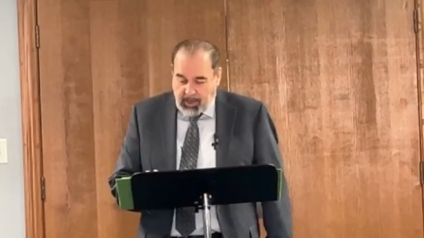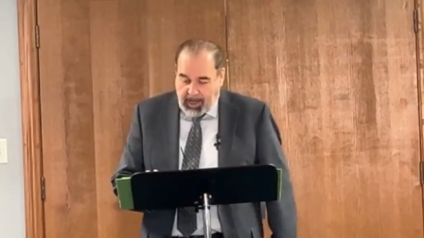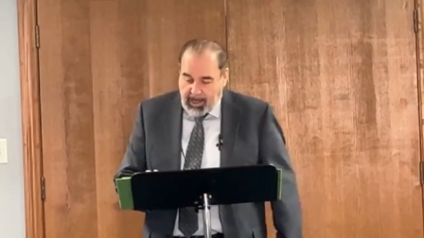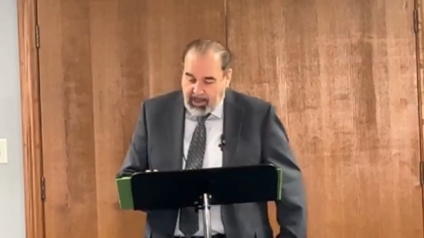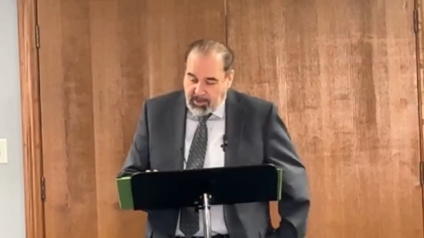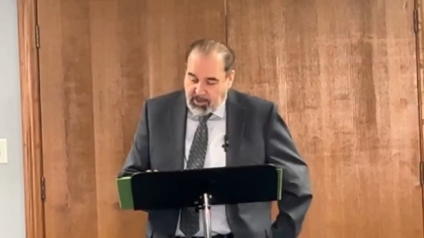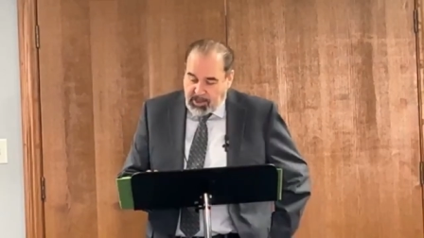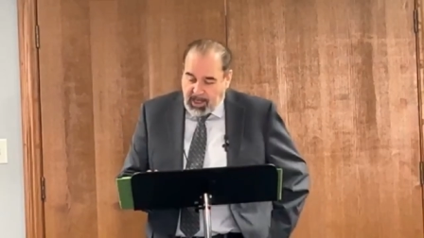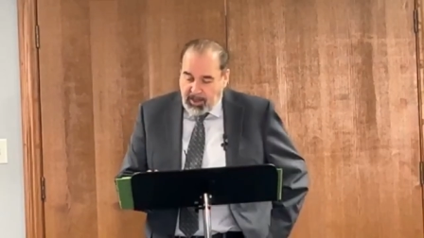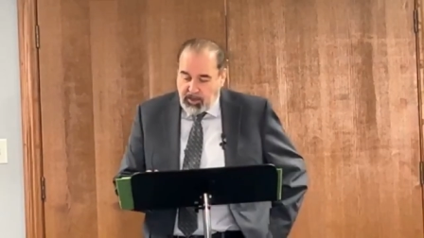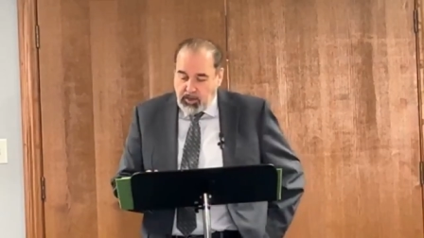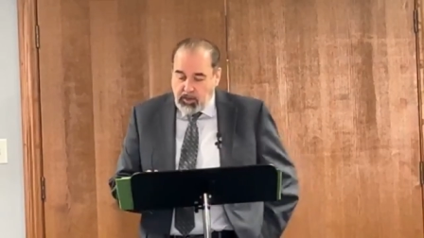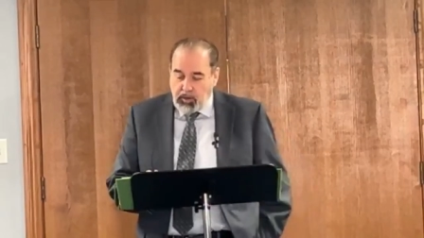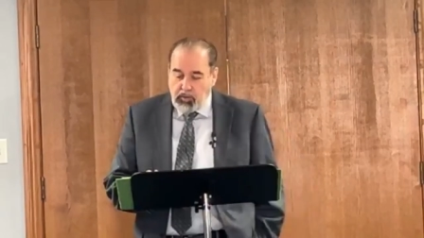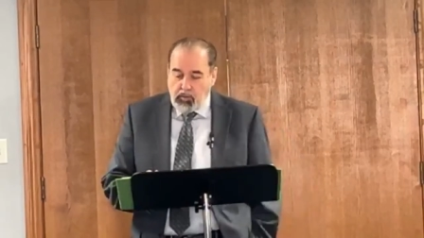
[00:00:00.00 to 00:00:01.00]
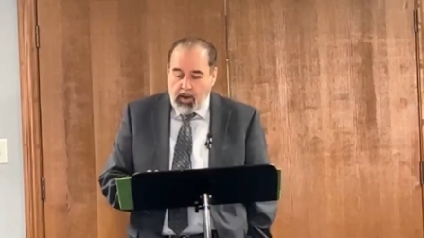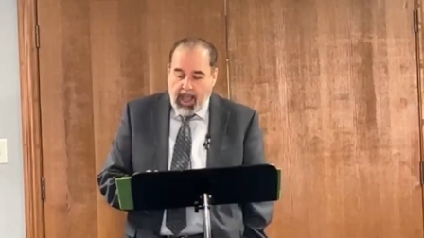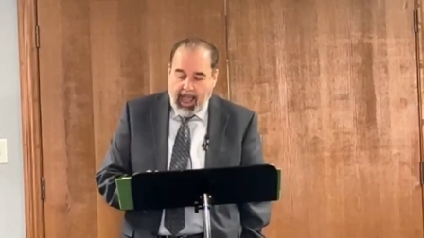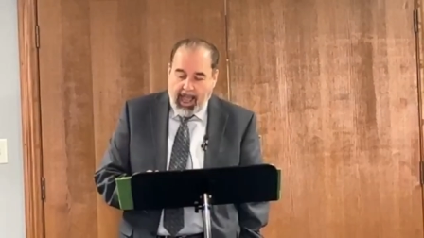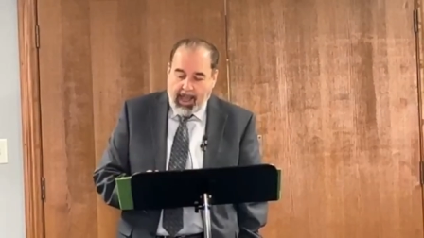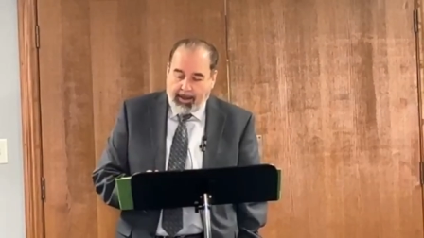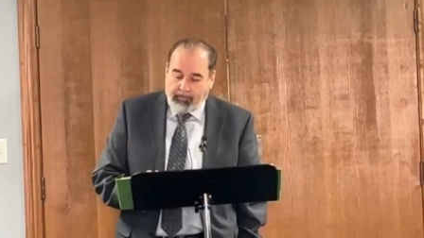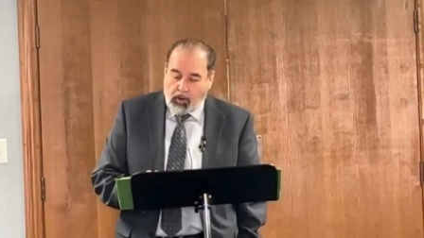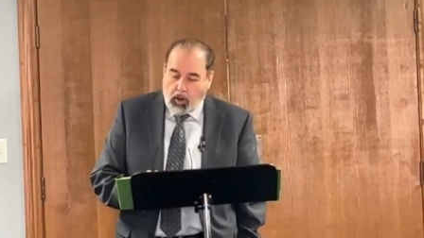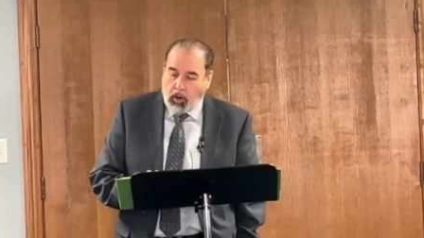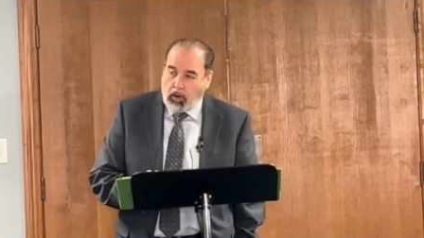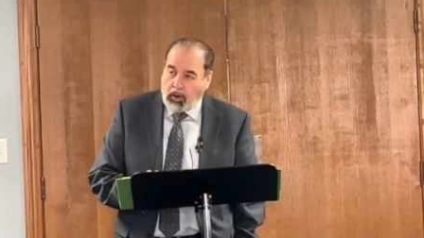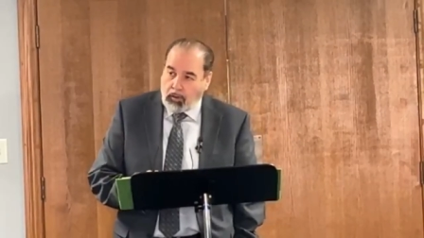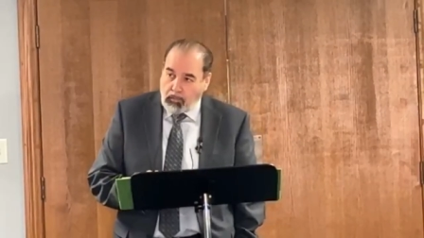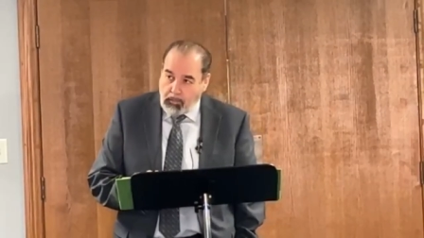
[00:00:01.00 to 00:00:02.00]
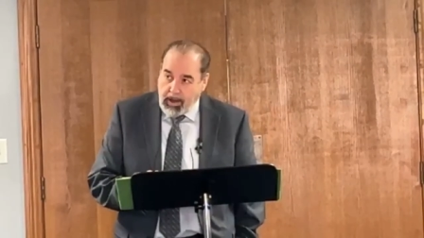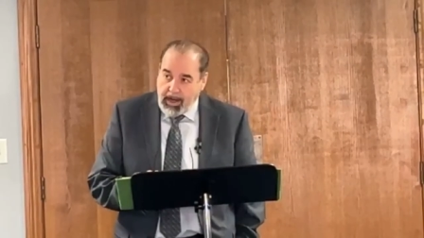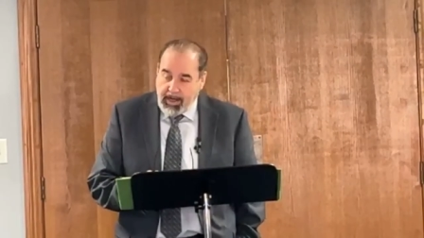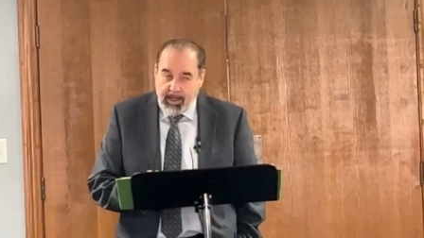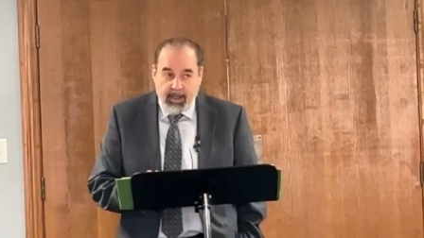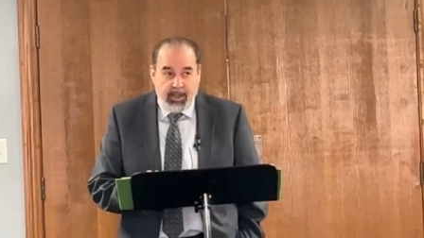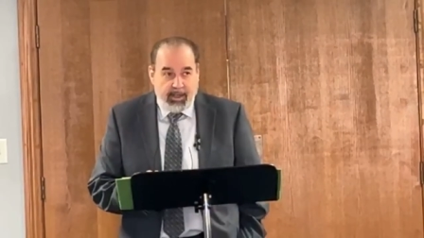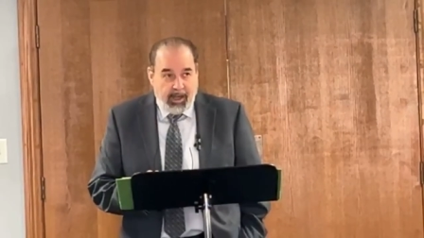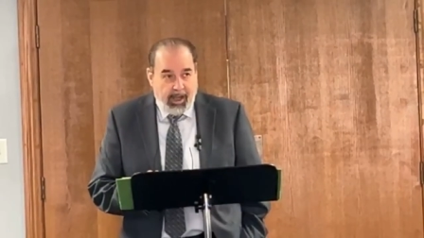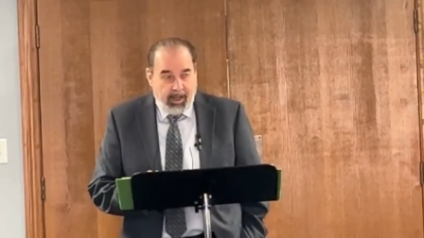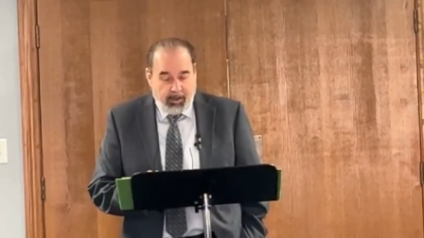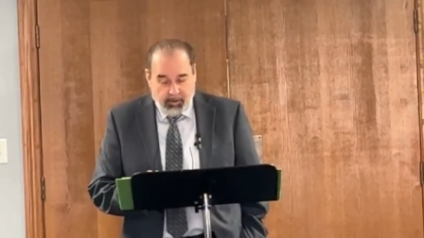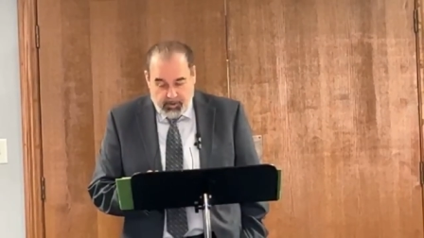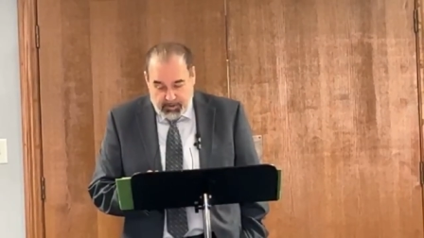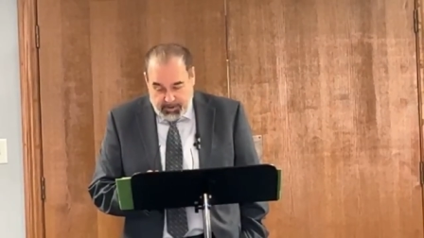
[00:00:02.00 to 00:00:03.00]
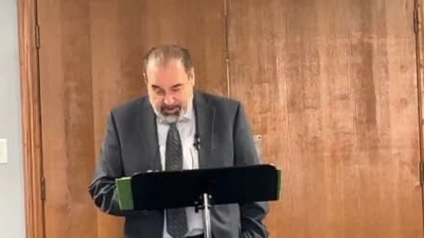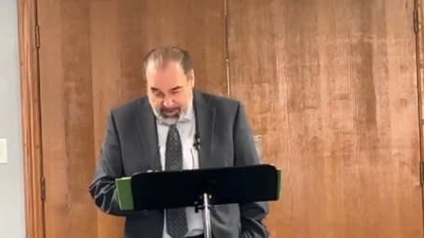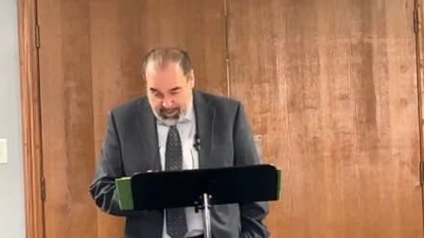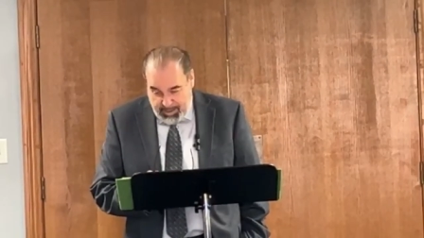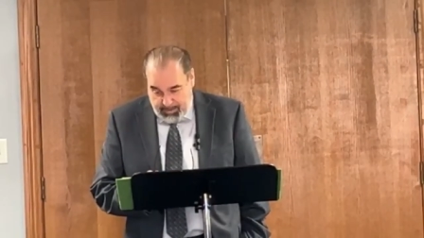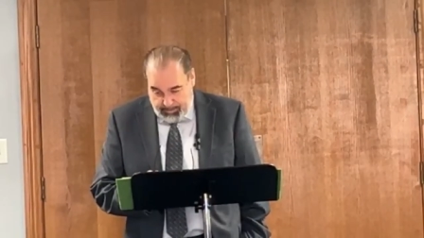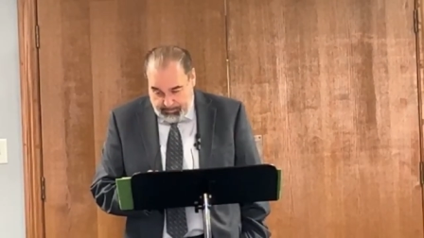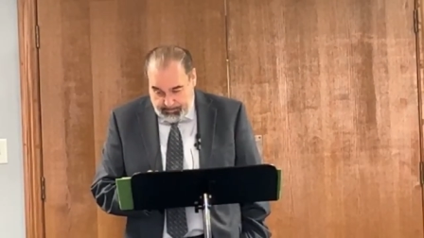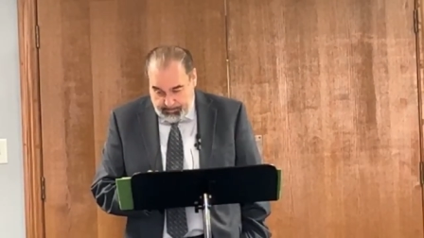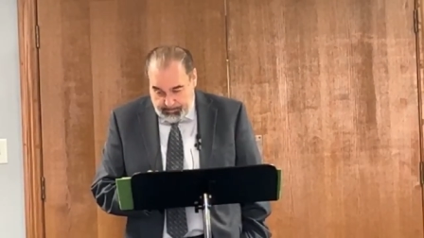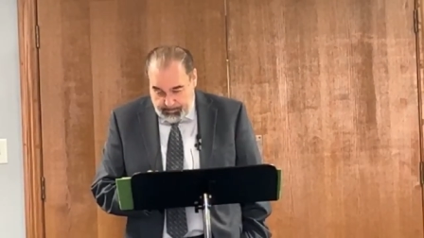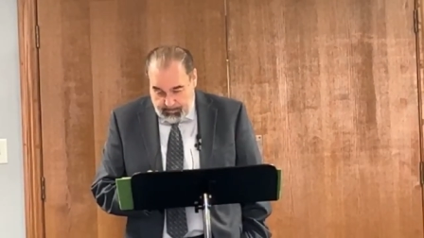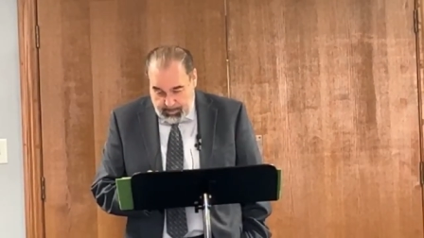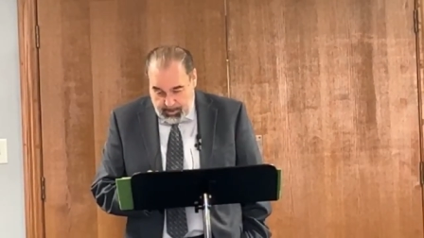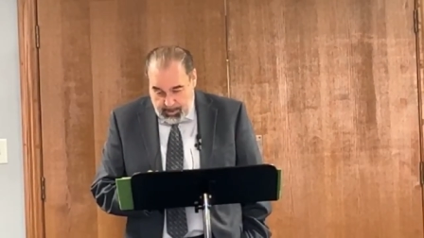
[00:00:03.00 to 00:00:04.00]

John is saying, You have already conquered Satan.